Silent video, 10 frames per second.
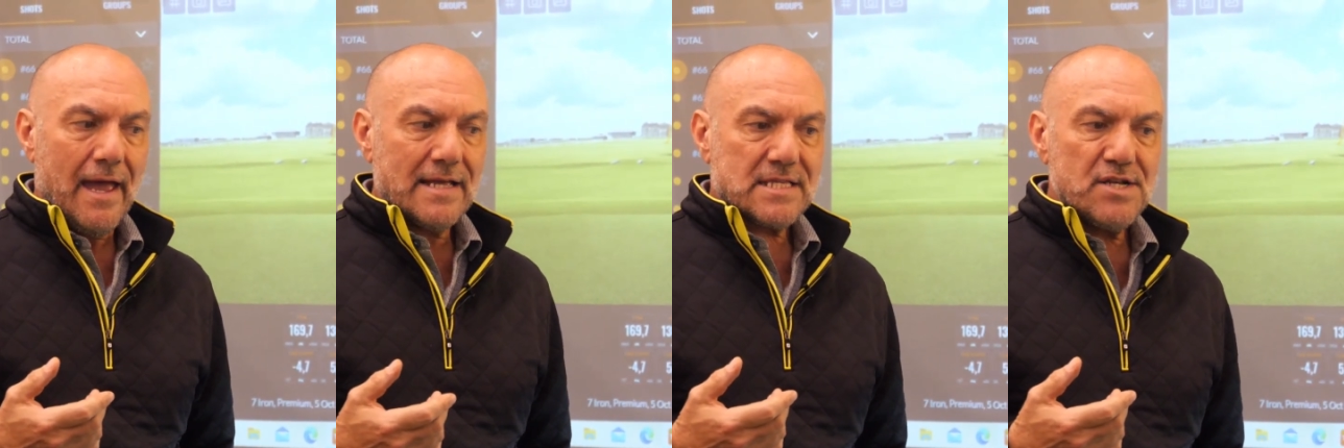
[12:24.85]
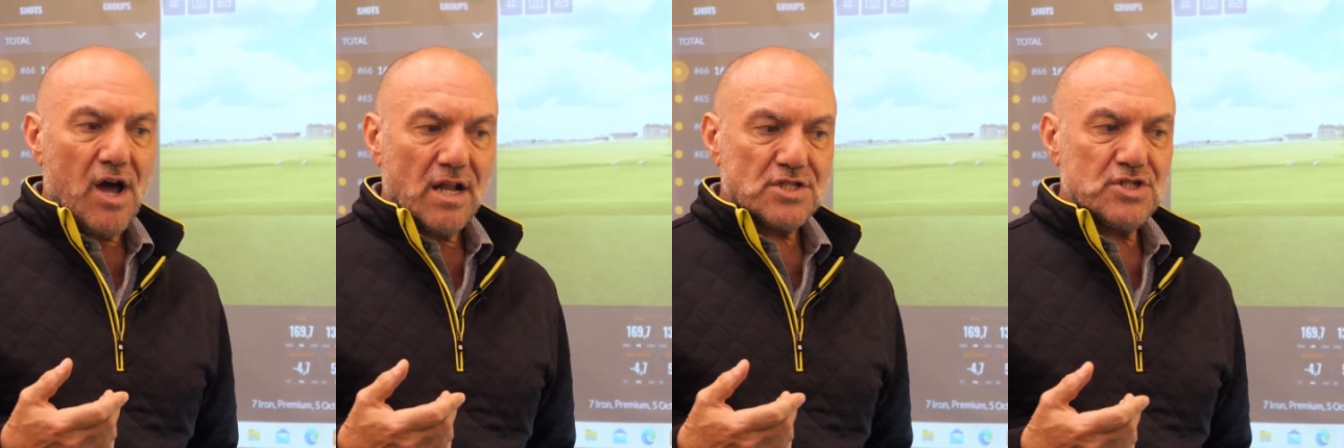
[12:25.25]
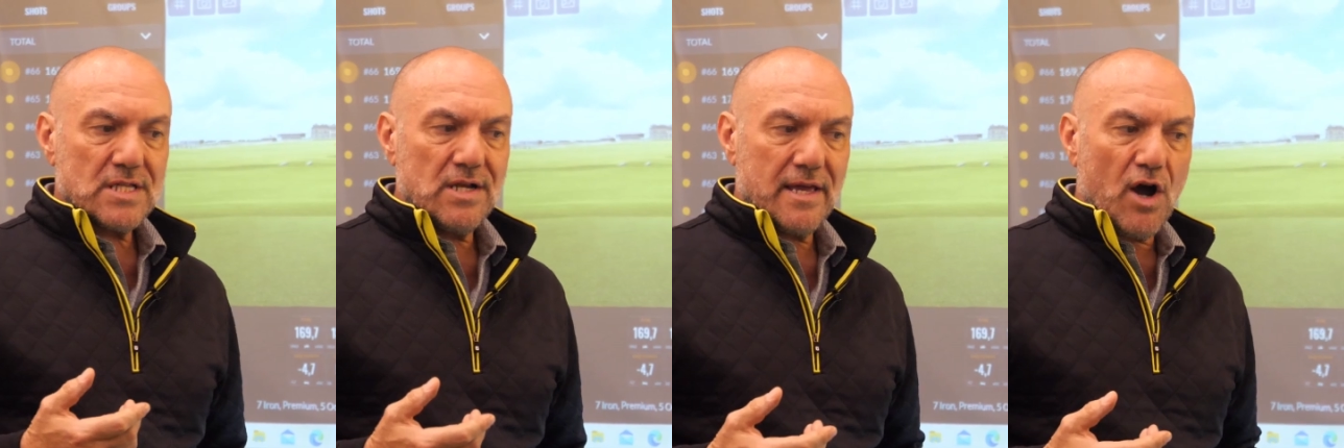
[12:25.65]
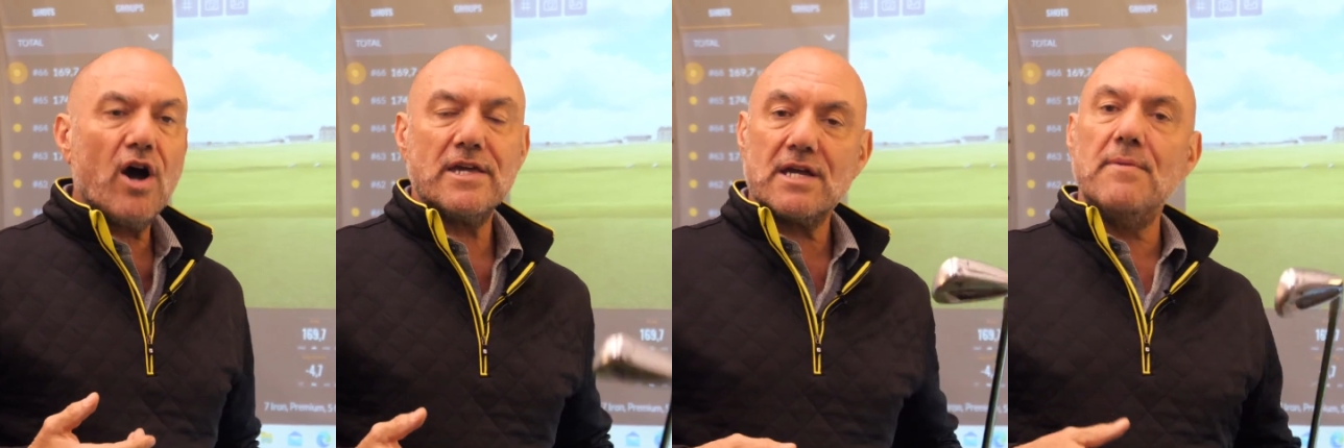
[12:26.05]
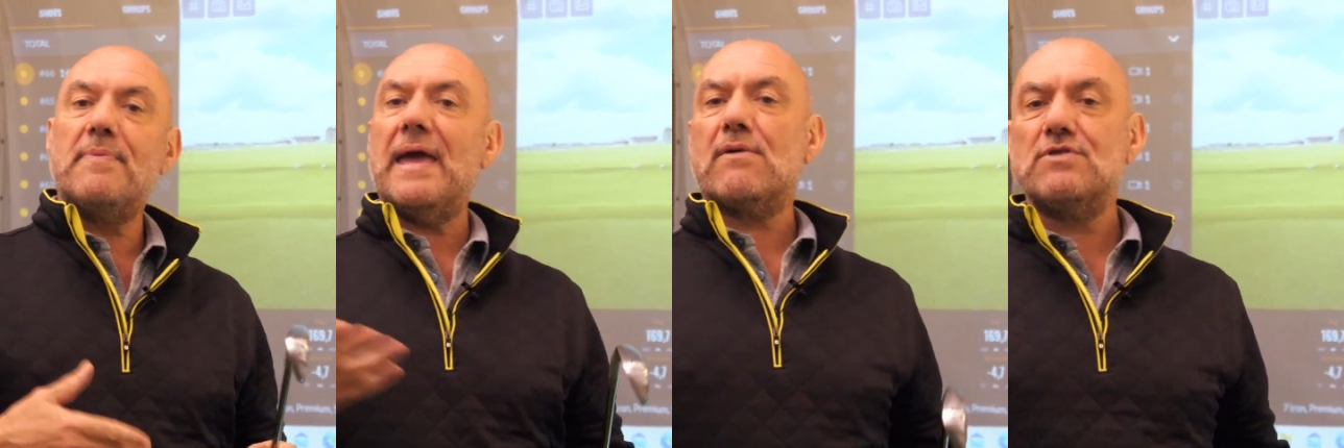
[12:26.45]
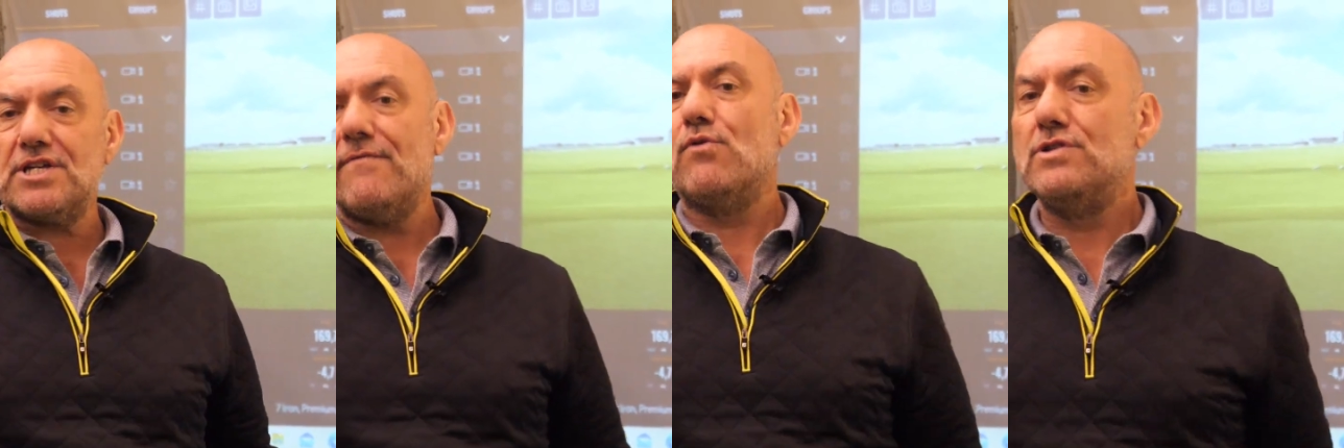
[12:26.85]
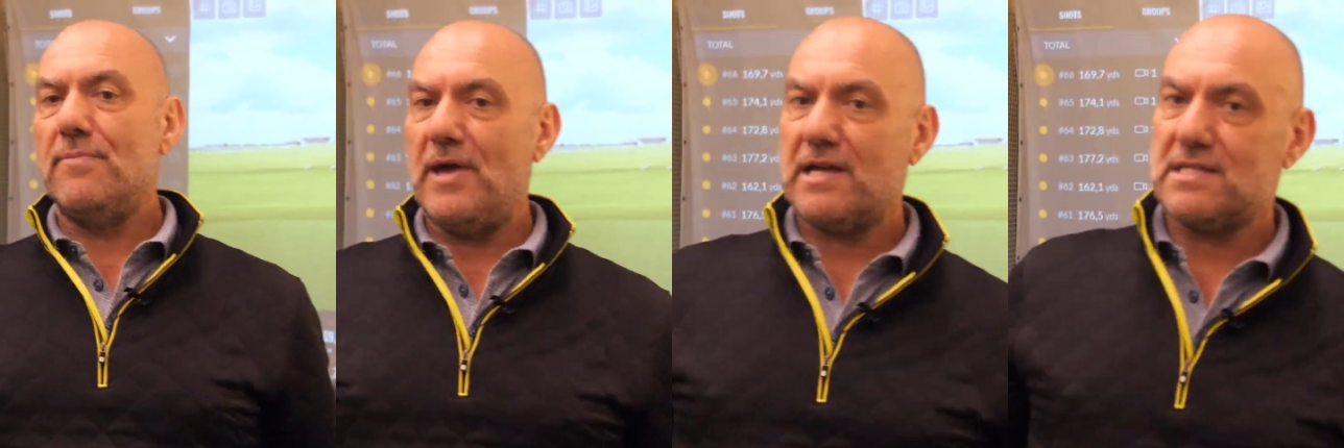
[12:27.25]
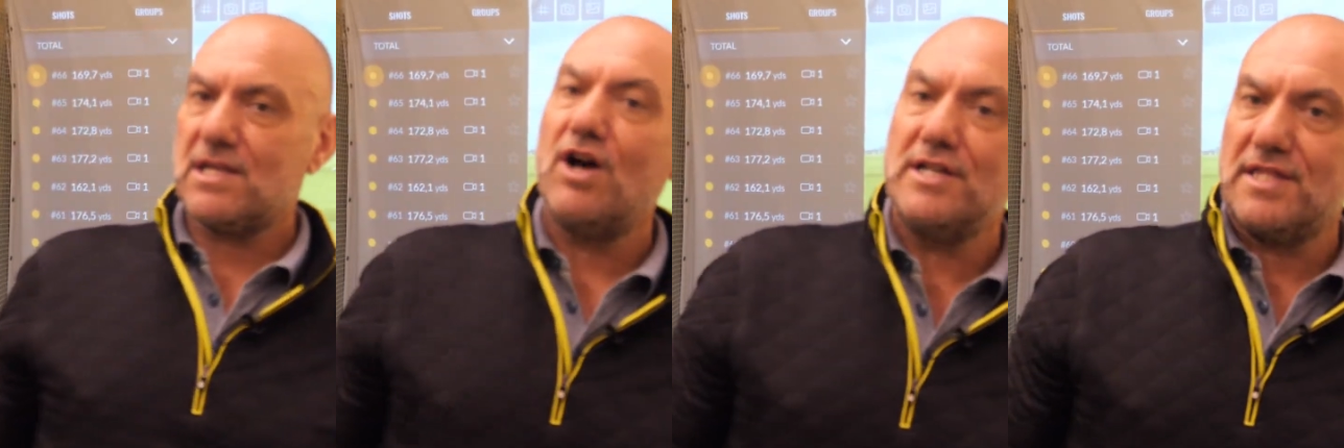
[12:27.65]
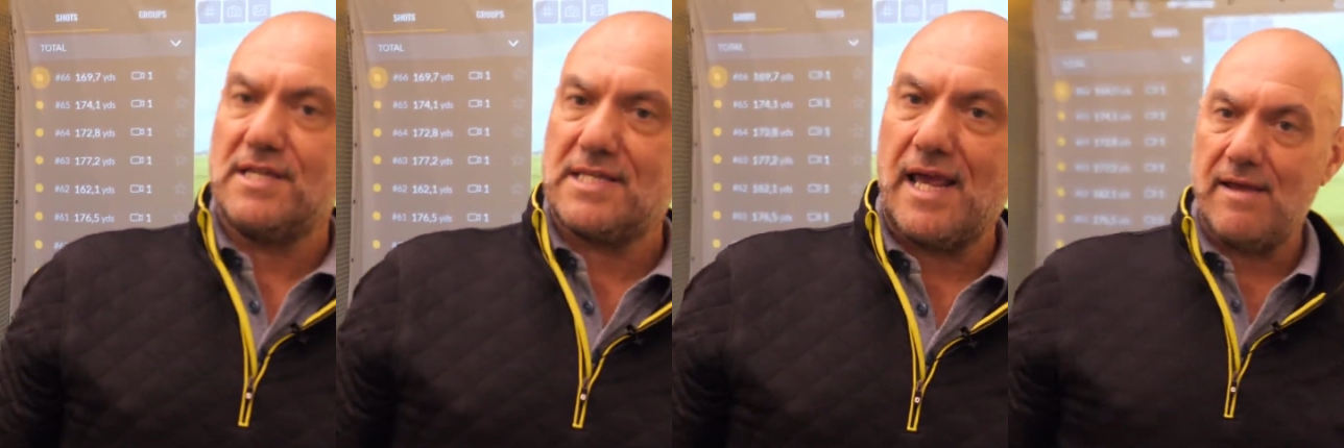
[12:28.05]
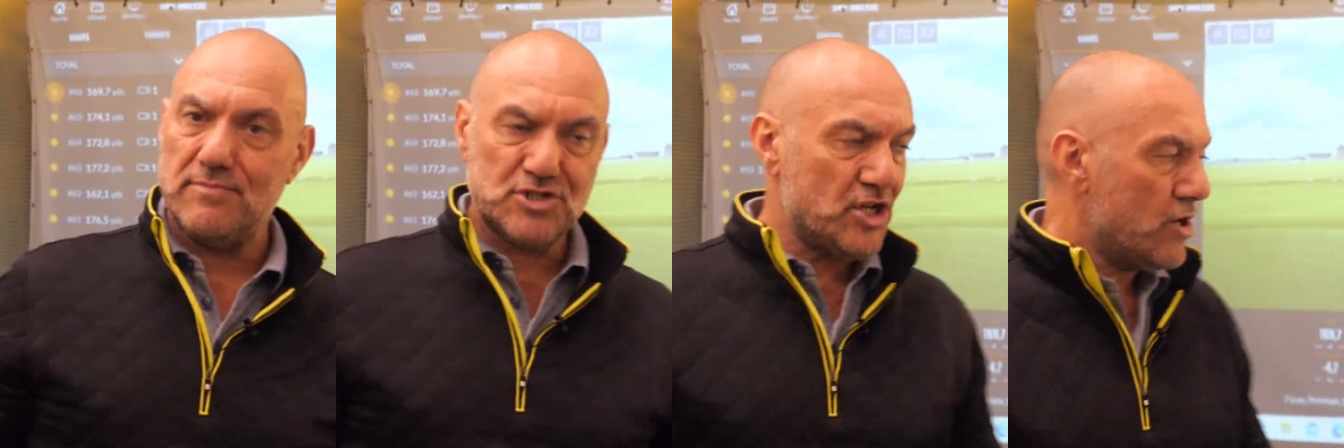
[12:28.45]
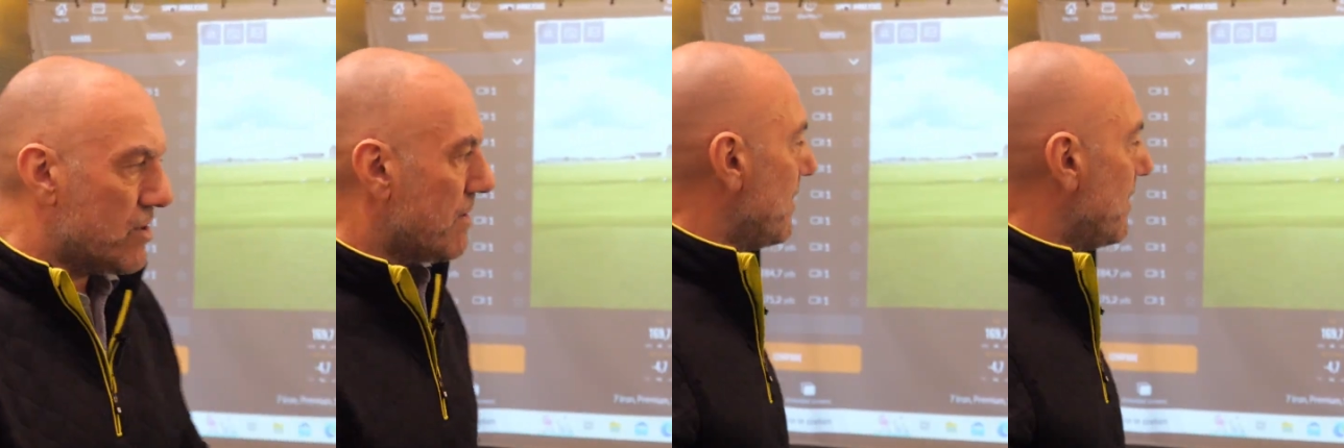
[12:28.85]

it's not just like, oh, you can pick whichever one you pick, it's kind of the same. Do you know what I